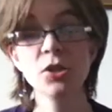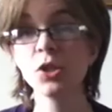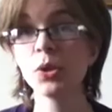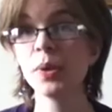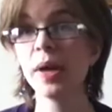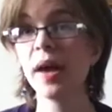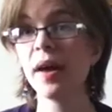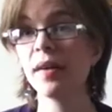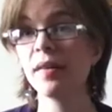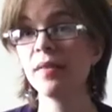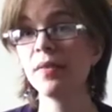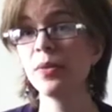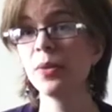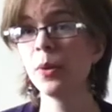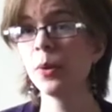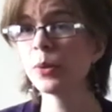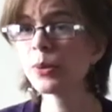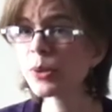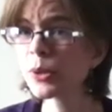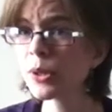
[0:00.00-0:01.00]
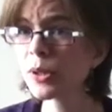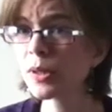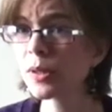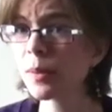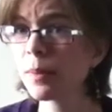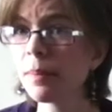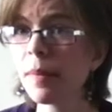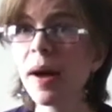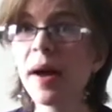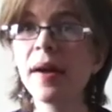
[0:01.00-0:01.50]
so yeah, those are
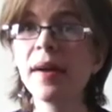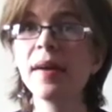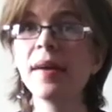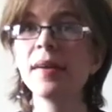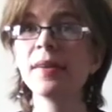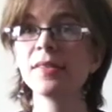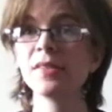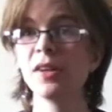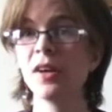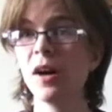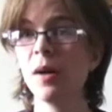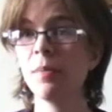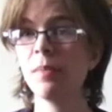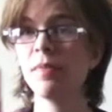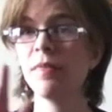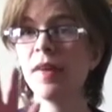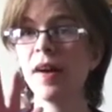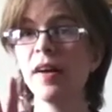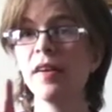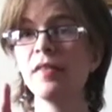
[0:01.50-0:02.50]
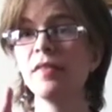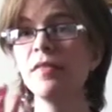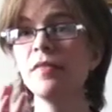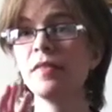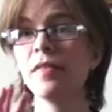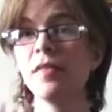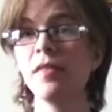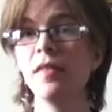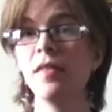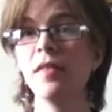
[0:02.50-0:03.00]
my top five
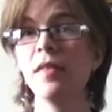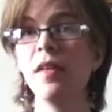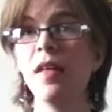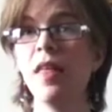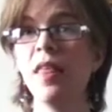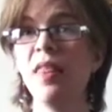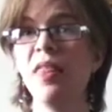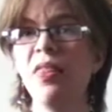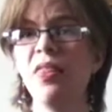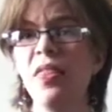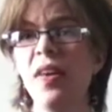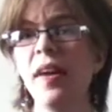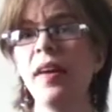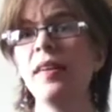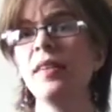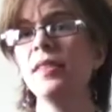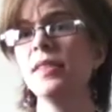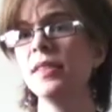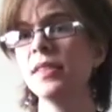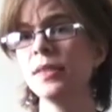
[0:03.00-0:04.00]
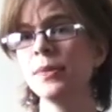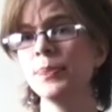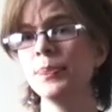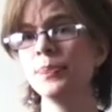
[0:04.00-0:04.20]
things